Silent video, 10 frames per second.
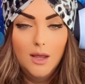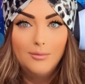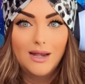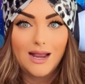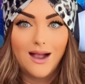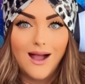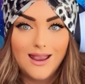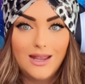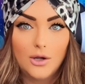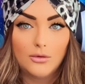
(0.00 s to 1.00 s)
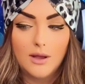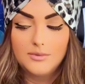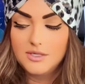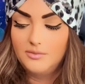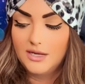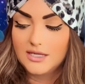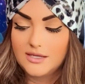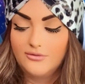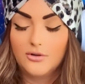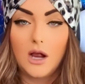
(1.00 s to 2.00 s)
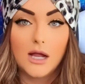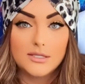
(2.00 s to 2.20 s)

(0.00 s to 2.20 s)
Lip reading: but I got interrupted because I forgot